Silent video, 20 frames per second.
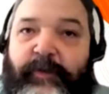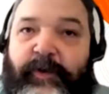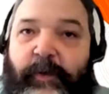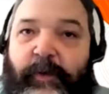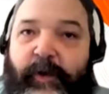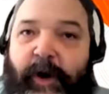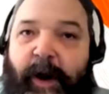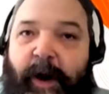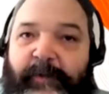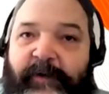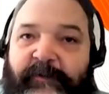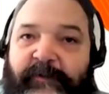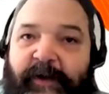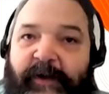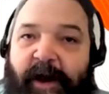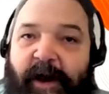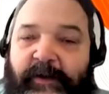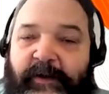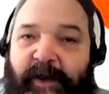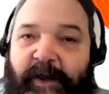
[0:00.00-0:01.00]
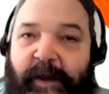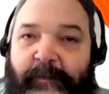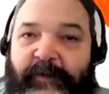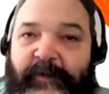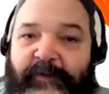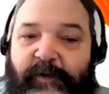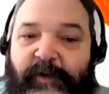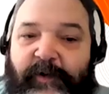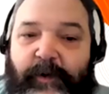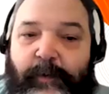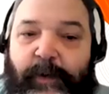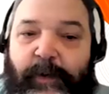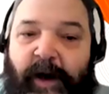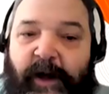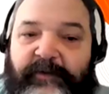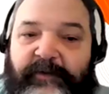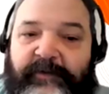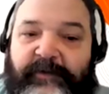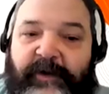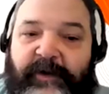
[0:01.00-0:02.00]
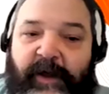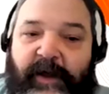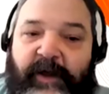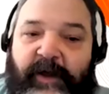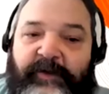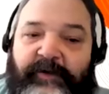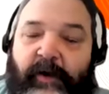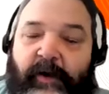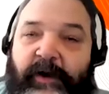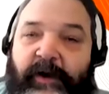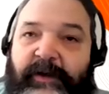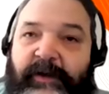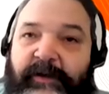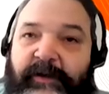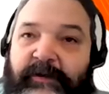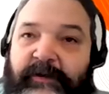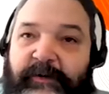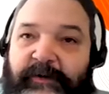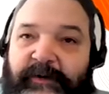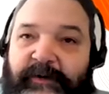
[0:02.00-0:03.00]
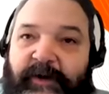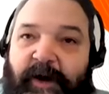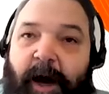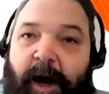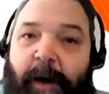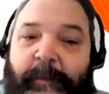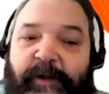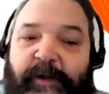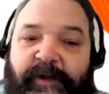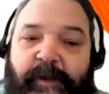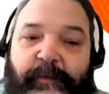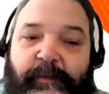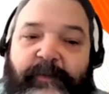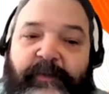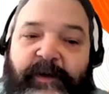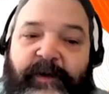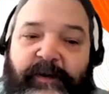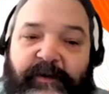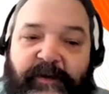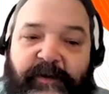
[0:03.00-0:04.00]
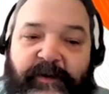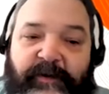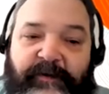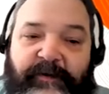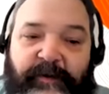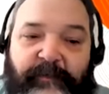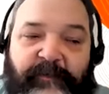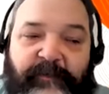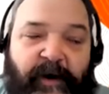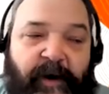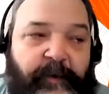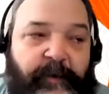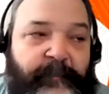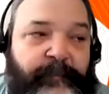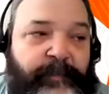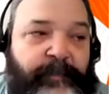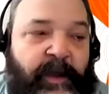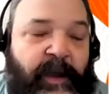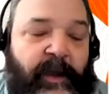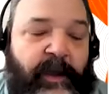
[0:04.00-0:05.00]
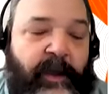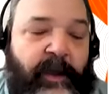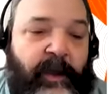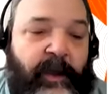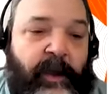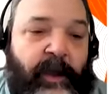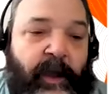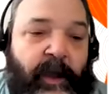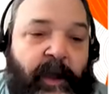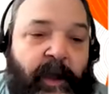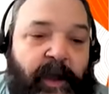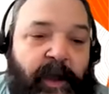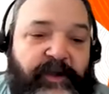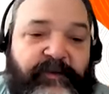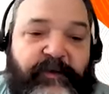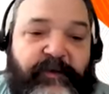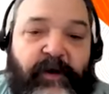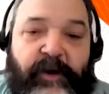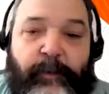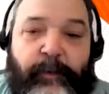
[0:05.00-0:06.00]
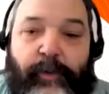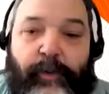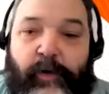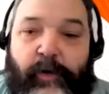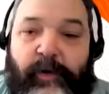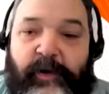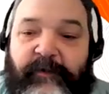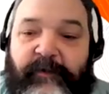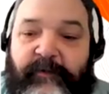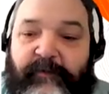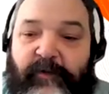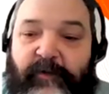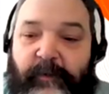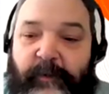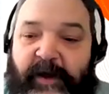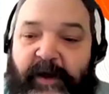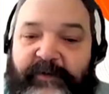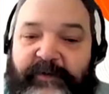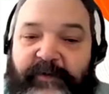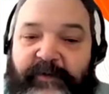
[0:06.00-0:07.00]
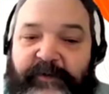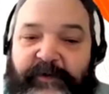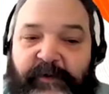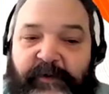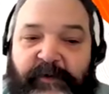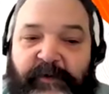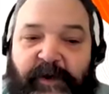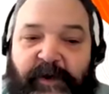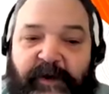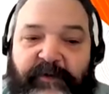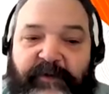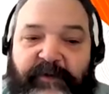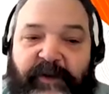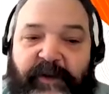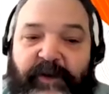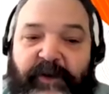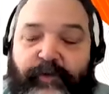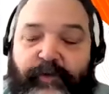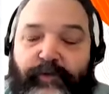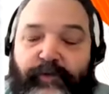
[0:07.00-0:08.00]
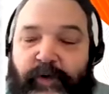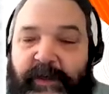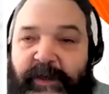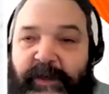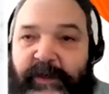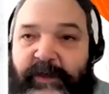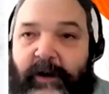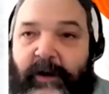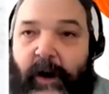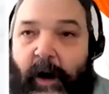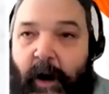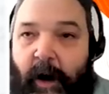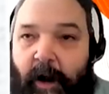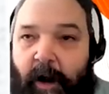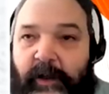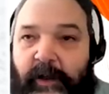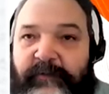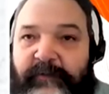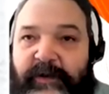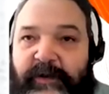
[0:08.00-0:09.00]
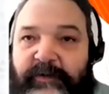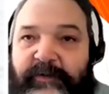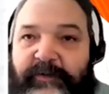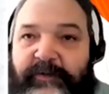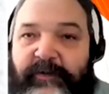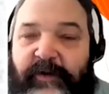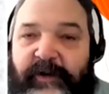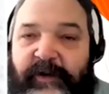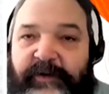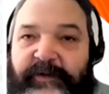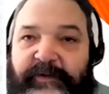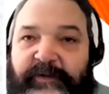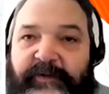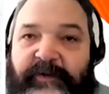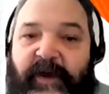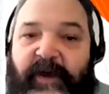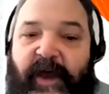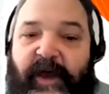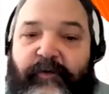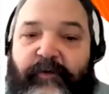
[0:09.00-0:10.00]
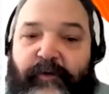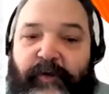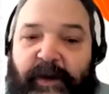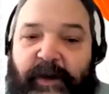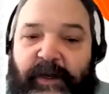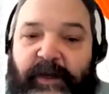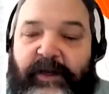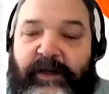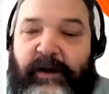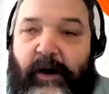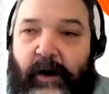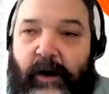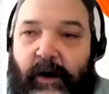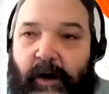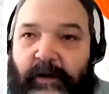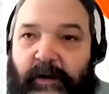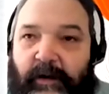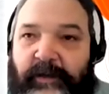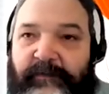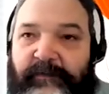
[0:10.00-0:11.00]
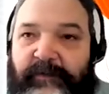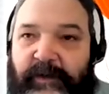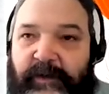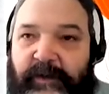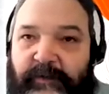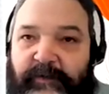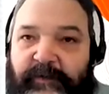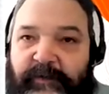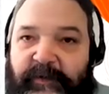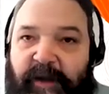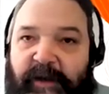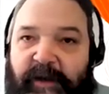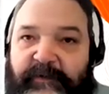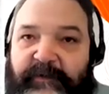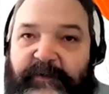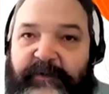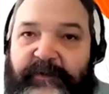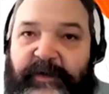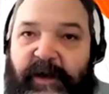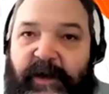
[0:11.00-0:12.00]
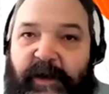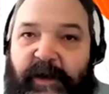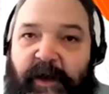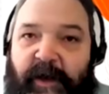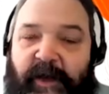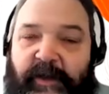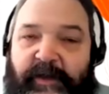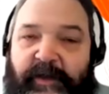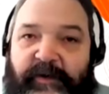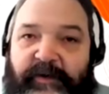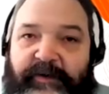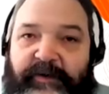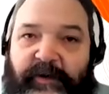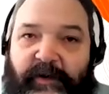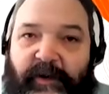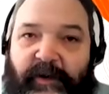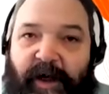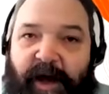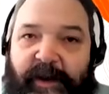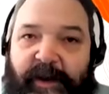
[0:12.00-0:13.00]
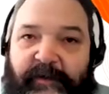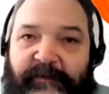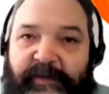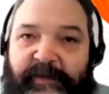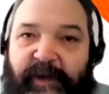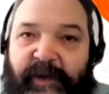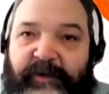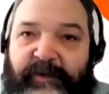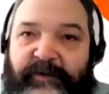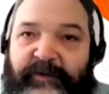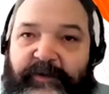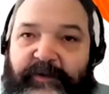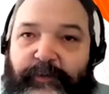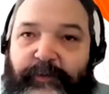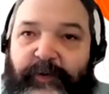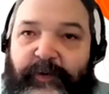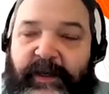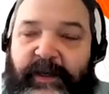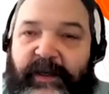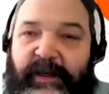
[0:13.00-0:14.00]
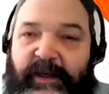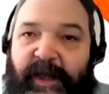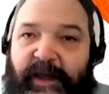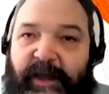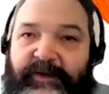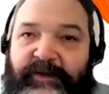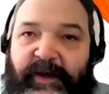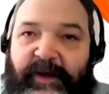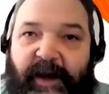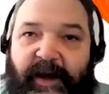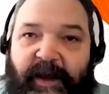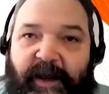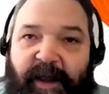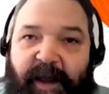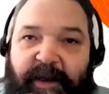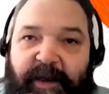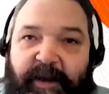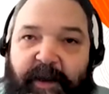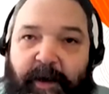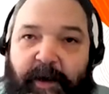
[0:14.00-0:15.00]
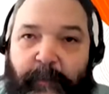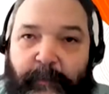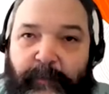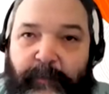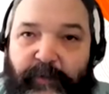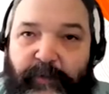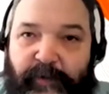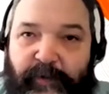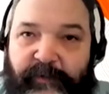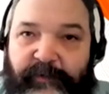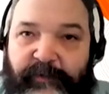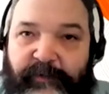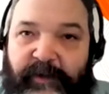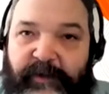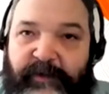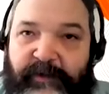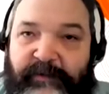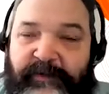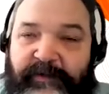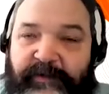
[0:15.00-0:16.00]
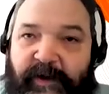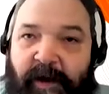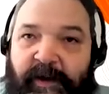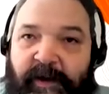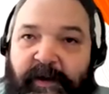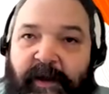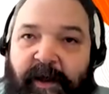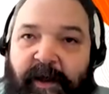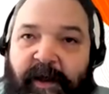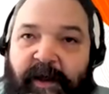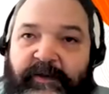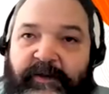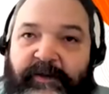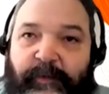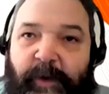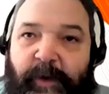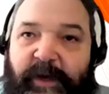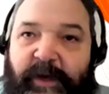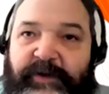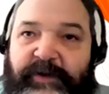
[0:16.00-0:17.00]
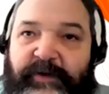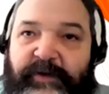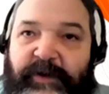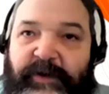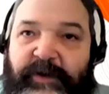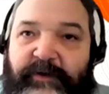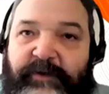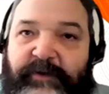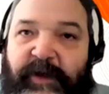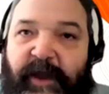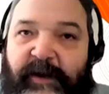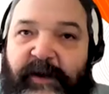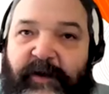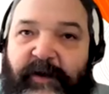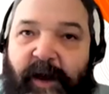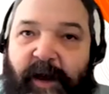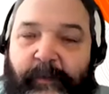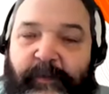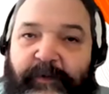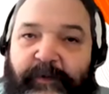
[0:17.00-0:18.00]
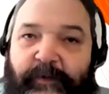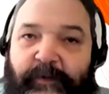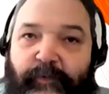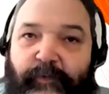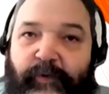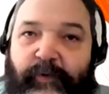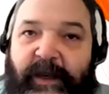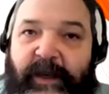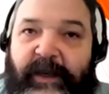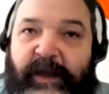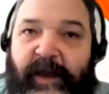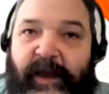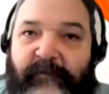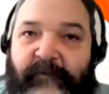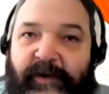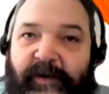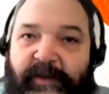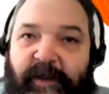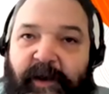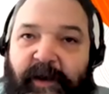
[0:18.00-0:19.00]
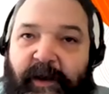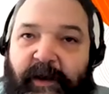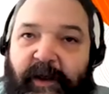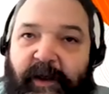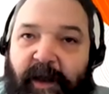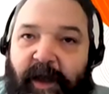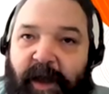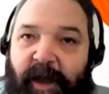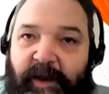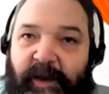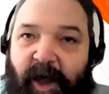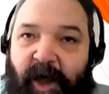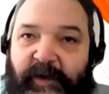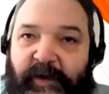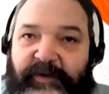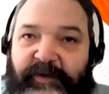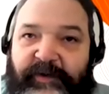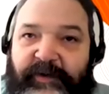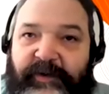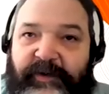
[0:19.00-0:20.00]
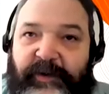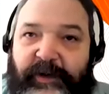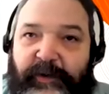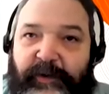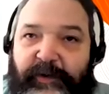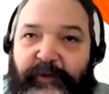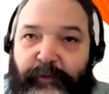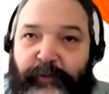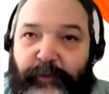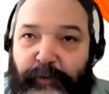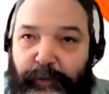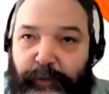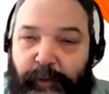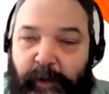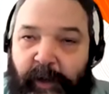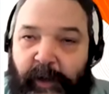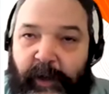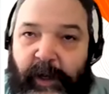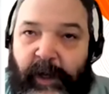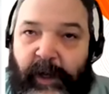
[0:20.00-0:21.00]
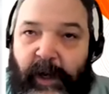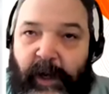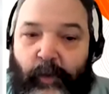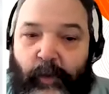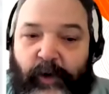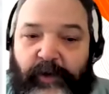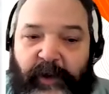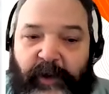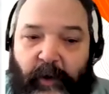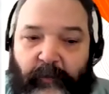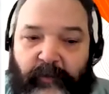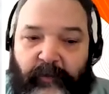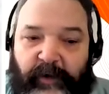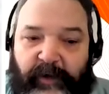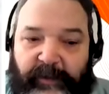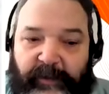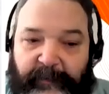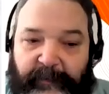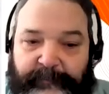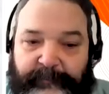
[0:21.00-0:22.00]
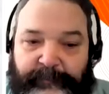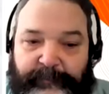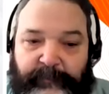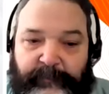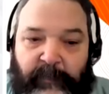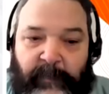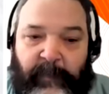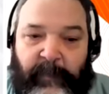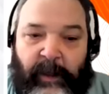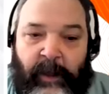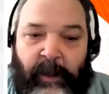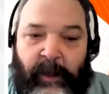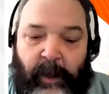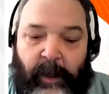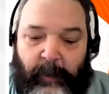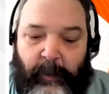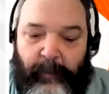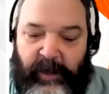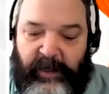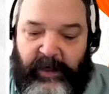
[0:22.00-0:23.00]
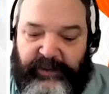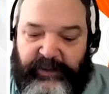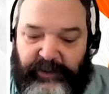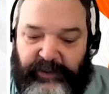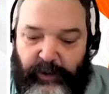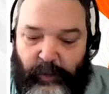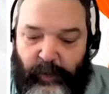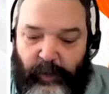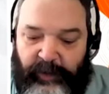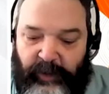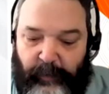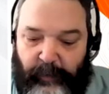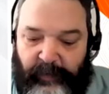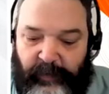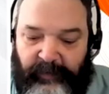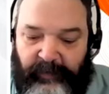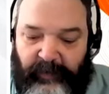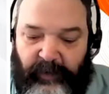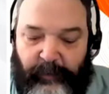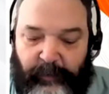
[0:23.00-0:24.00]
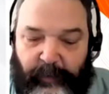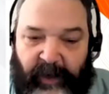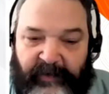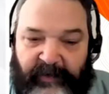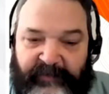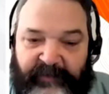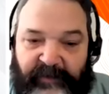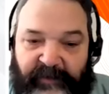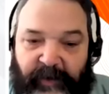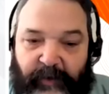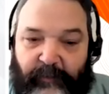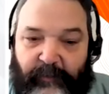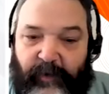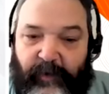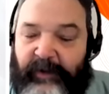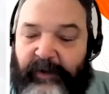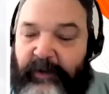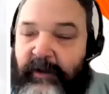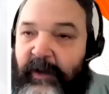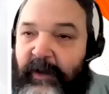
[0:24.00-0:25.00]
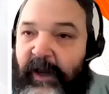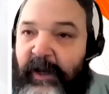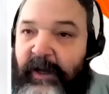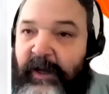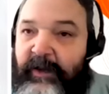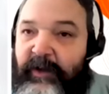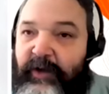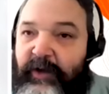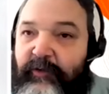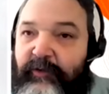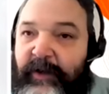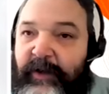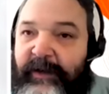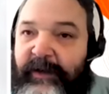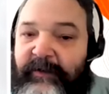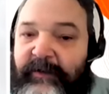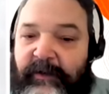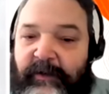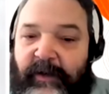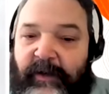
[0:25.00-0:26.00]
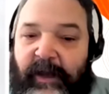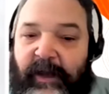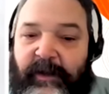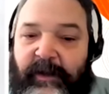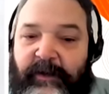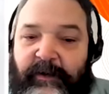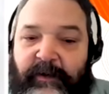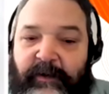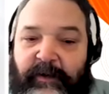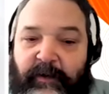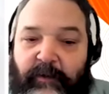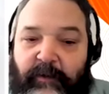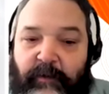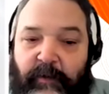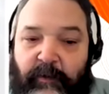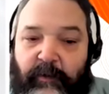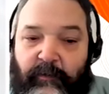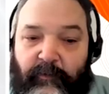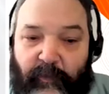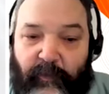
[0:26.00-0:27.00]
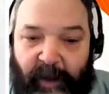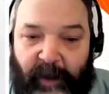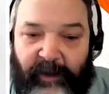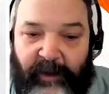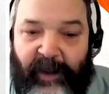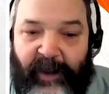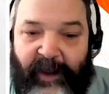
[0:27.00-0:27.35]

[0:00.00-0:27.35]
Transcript: proper file names for your bots, so all you need to do is copy them into the zip file. It's very important for the master certification that you read all of the instructions and read all of the use cases. There's a lot of things to read and check and approve that you've signed, so make sure you take time to read everything and not just click through without reading. Make sure when you're building your bots that they run and create the